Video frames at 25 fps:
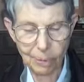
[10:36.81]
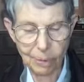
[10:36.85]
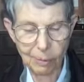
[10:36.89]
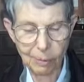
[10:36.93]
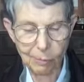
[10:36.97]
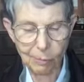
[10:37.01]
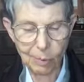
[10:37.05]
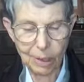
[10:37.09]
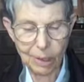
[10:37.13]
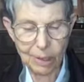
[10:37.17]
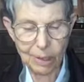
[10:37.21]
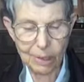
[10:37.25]

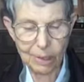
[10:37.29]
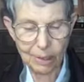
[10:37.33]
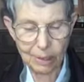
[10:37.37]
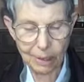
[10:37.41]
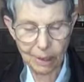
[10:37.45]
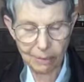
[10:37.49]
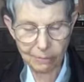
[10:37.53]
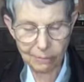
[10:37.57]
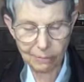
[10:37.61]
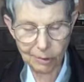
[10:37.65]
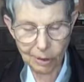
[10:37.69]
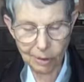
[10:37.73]
What is
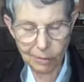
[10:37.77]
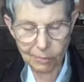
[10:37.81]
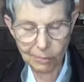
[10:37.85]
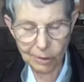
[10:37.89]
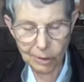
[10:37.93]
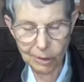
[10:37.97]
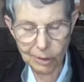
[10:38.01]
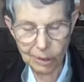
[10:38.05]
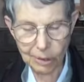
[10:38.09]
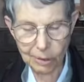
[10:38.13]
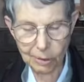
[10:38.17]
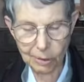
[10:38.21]
left
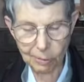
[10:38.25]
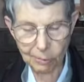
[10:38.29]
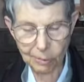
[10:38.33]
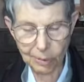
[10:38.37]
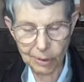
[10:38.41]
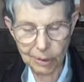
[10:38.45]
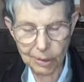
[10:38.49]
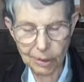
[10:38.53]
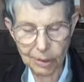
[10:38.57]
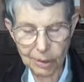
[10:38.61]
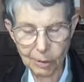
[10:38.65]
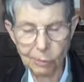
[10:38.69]
over is
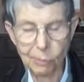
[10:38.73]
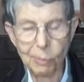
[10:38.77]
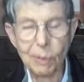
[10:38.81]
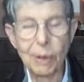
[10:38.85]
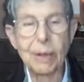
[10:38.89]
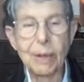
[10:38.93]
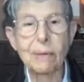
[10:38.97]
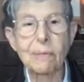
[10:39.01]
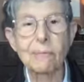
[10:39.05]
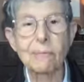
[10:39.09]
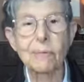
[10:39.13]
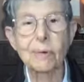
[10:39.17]
original
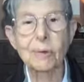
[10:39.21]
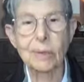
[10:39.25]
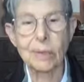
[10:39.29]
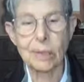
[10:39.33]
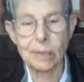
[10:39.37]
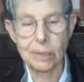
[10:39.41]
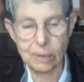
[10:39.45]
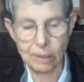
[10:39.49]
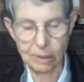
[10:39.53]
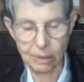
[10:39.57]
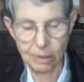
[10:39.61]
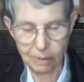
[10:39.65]

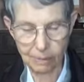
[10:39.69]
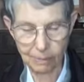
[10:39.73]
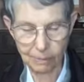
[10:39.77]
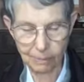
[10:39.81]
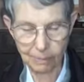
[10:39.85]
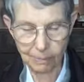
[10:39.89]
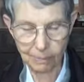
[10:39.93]
wakefulness.